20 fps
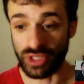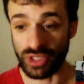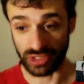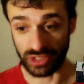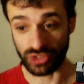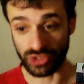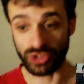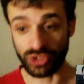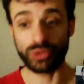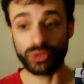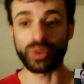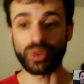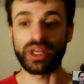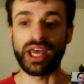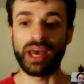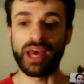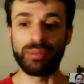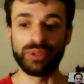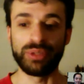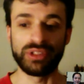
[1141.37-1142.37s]
to choose what
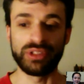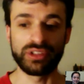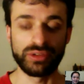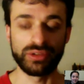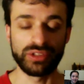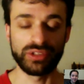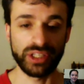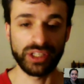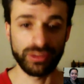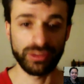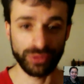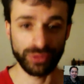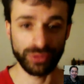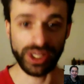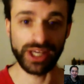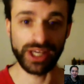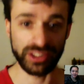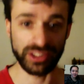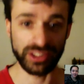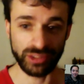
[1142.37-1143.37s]
happens. So instead of
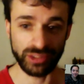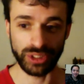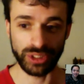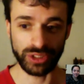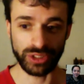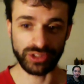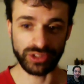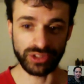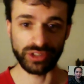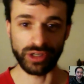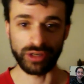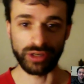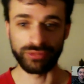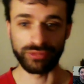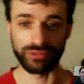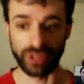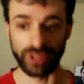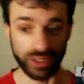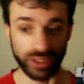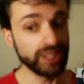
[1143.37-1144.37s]
relying on someone else's
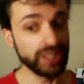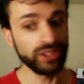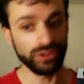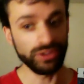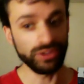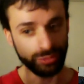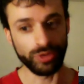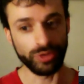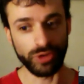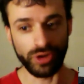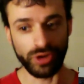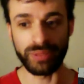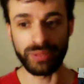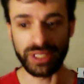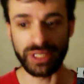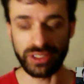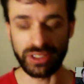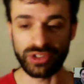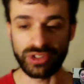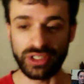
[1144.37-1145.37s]
software, you can program it
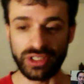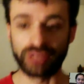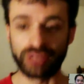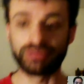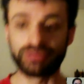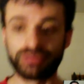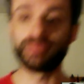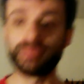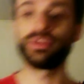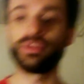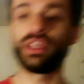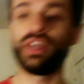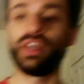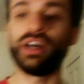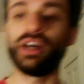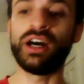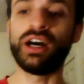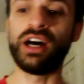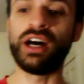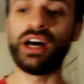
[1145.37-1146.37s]
yourself.
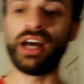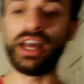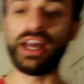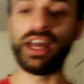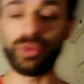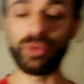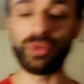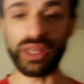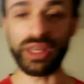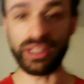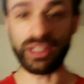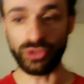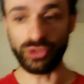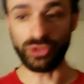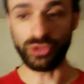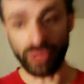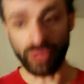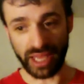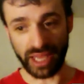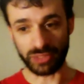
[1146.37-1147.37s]
Uh, and the way that you do
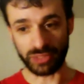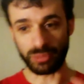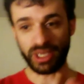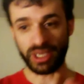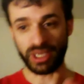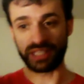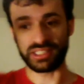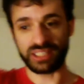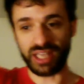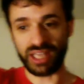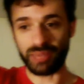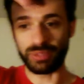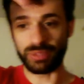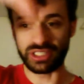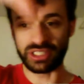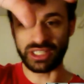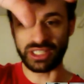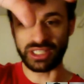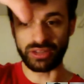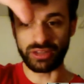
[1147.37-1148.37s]
that is by snapping
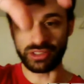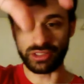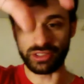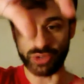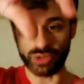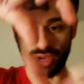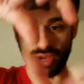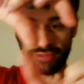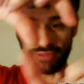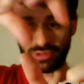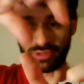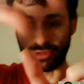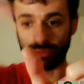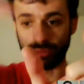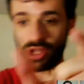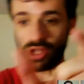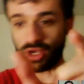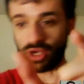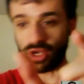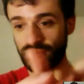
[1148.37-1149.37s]
together these graphical
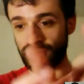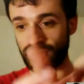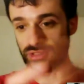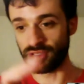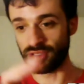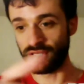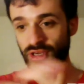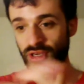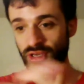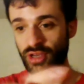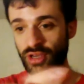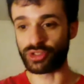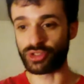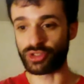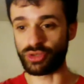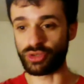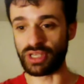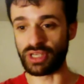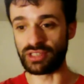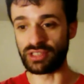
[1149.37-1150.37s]
blocks on the
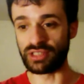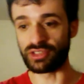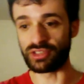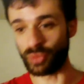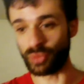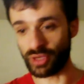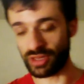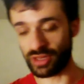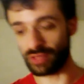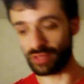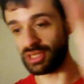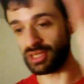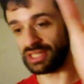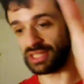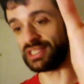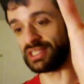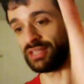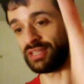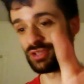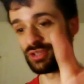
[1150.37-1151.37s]
screen. So one of them might
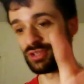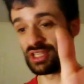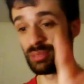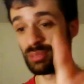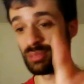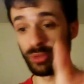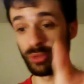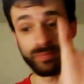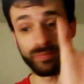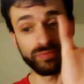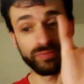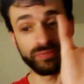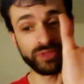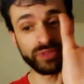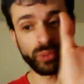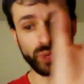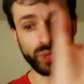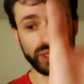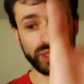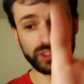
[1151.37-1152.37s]
say, for example,
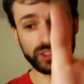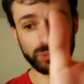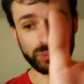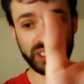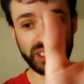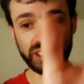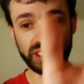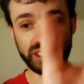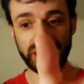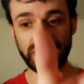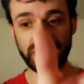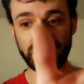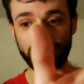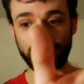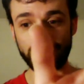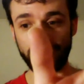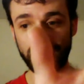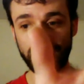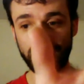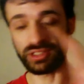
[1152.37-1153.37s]
when the space key is
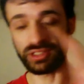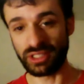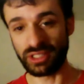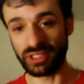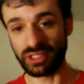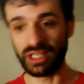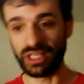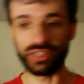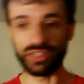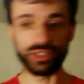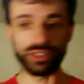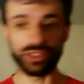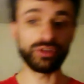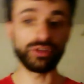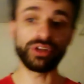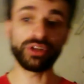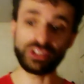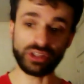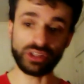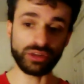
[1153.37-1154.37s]
pressed, and then you have all
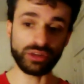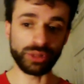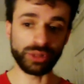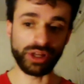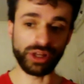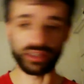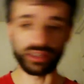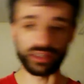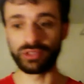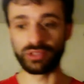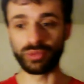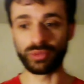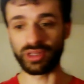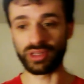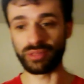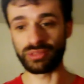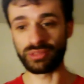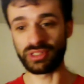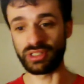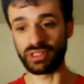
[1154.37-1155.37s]
these other blocks, and one of them
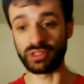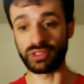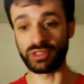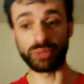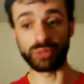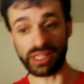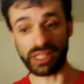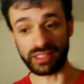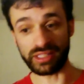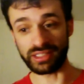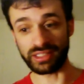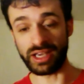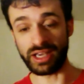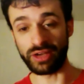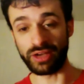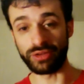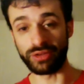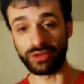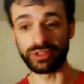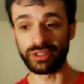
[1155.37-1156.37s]
says play a
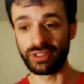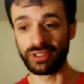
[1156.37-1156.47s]
sound,